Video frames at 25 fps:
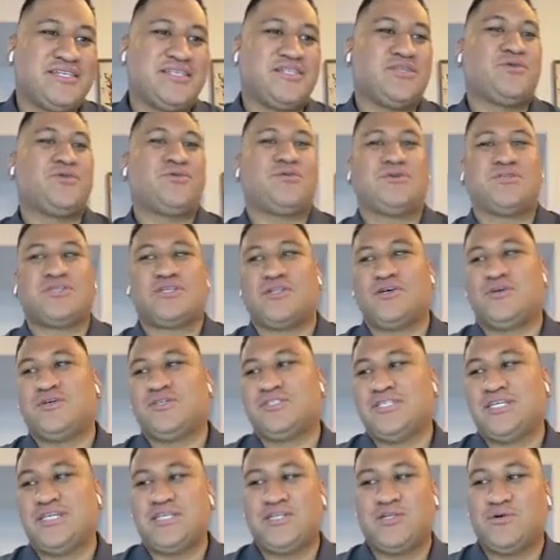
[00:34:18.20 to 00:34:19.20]
and doors
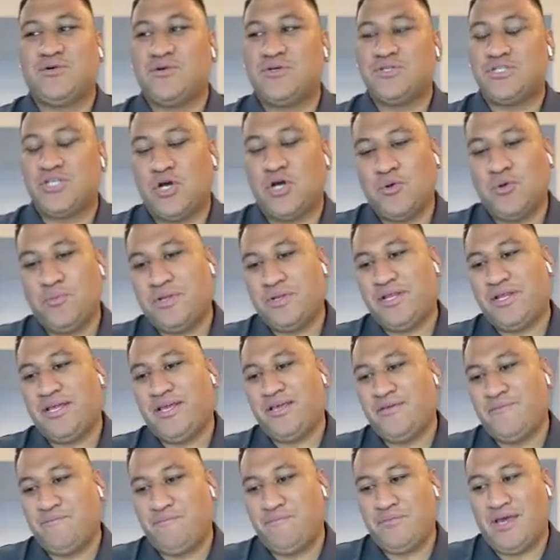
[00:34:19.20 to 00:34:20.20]
closing, doors
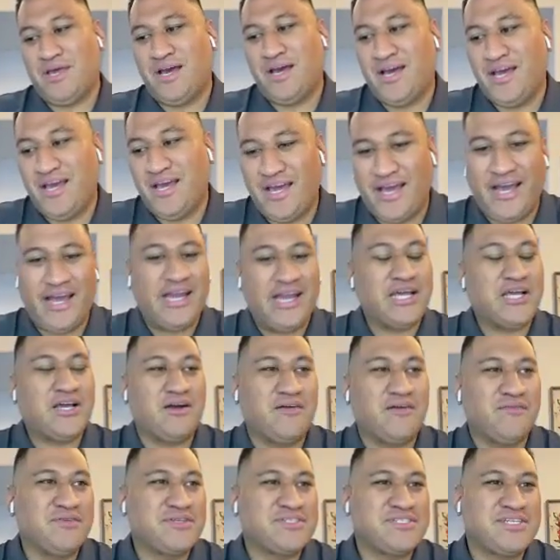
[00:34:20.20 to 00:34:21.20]
opening, I had a
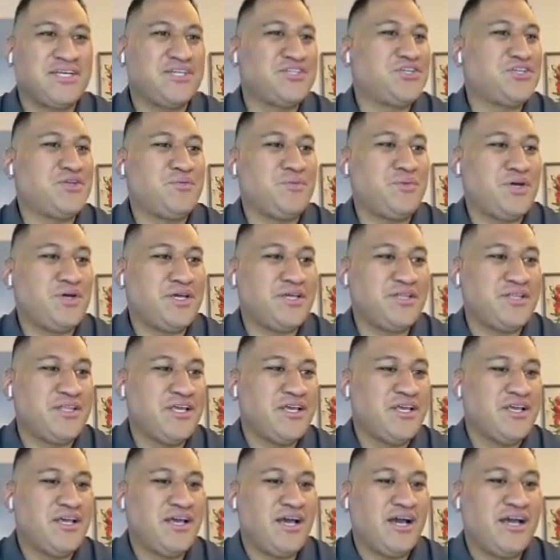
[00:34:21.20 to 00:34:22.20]
conversation with
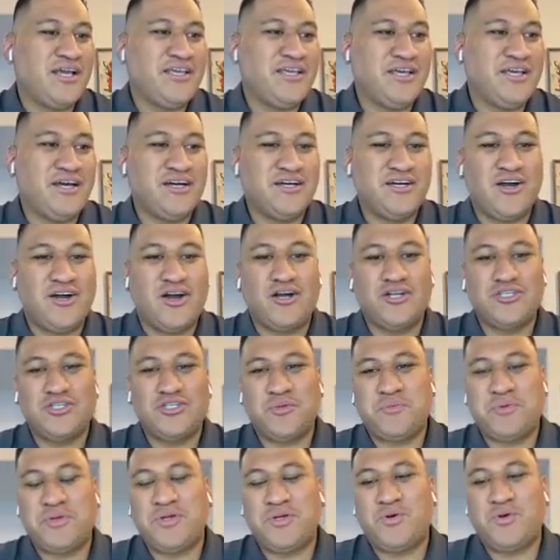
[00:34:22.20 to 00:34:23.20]
a young
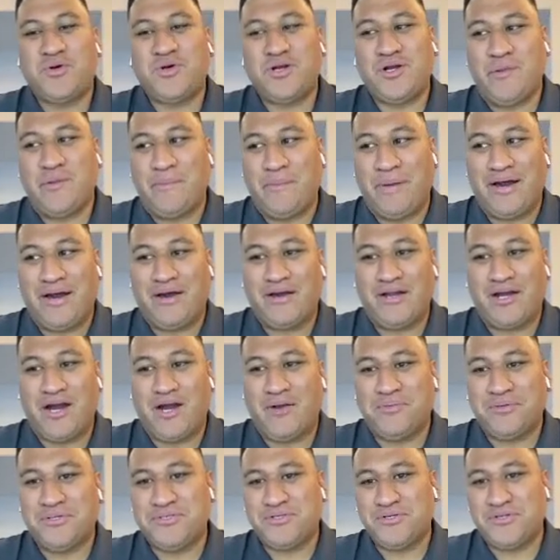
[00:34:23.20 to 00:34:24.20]
entrepreneur about
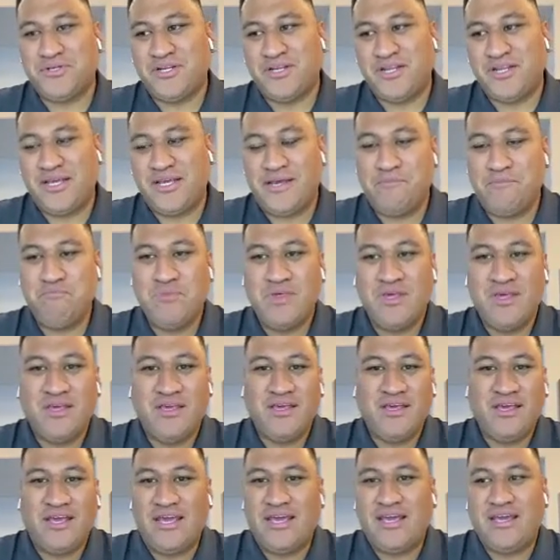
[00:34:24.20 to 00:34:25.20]
opportunity
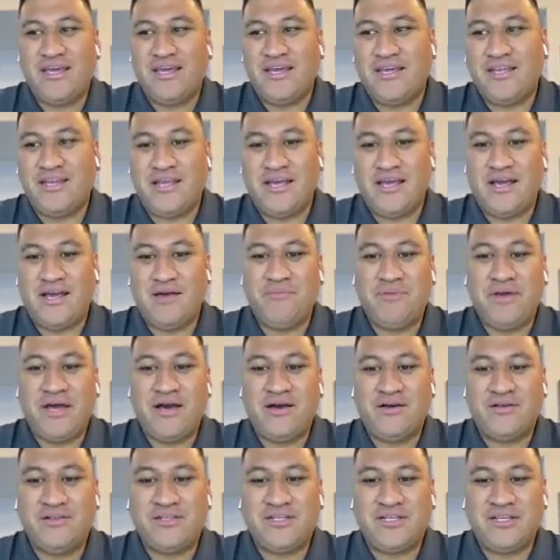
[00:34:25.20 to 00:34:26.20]
and
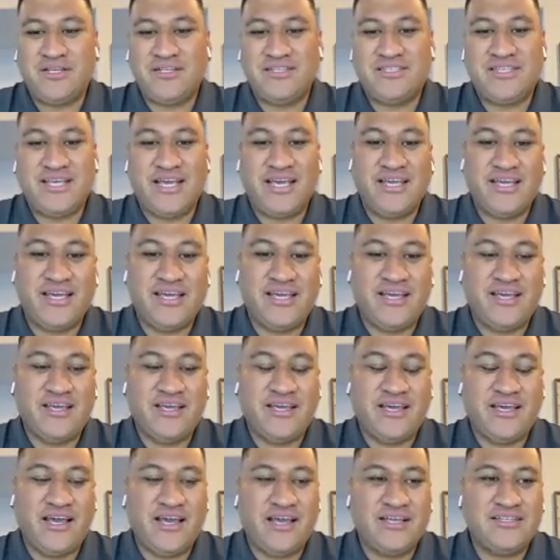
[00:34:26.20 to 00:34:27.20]
about
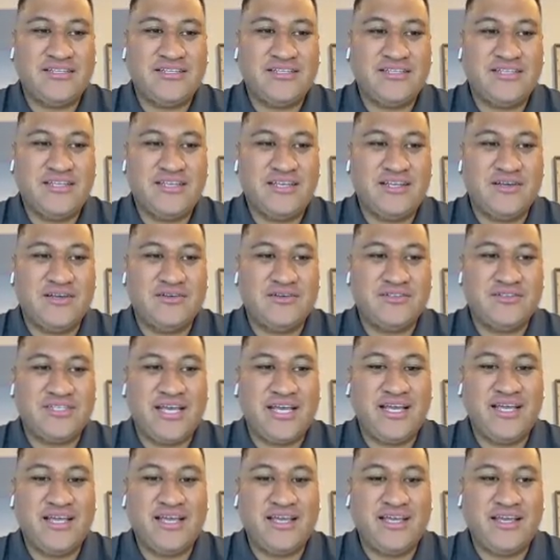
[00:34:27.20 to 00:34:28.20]
taking
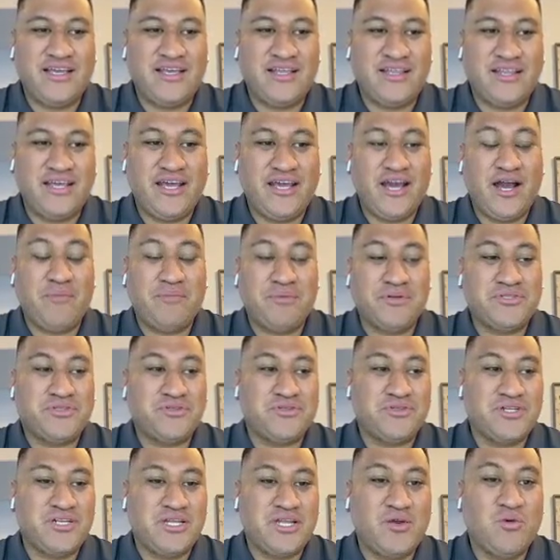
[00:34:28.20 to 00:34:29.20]
the
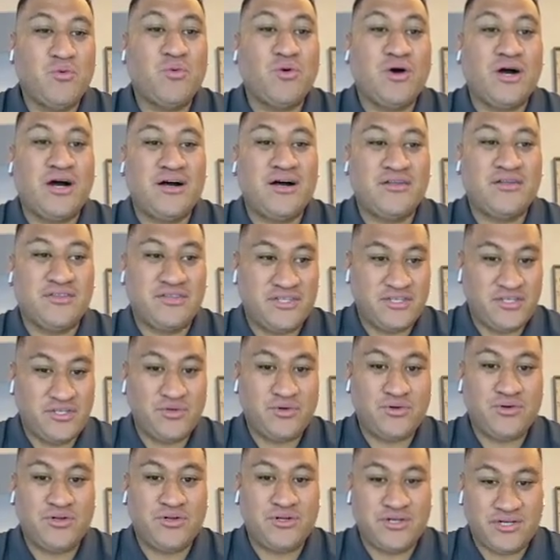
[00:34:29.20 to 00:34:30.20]
opportunity while the
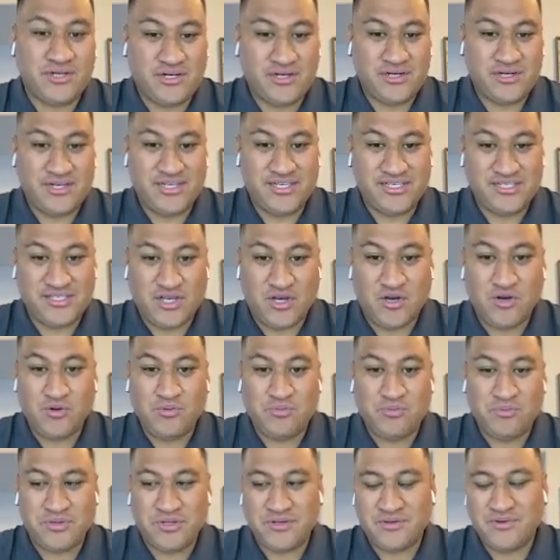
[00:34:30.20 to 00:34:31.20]
door is
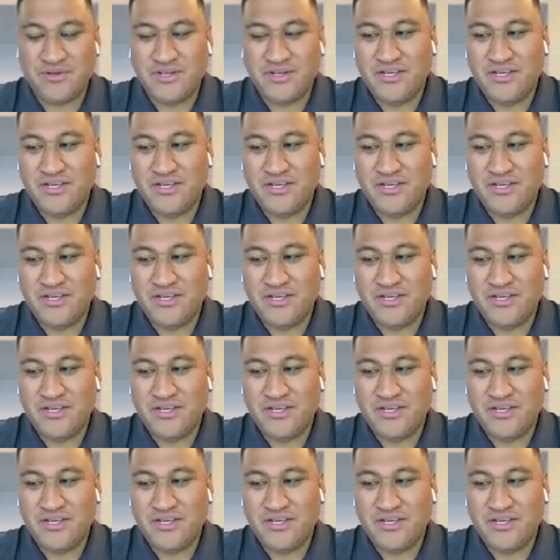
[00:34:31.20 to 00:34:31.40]
open,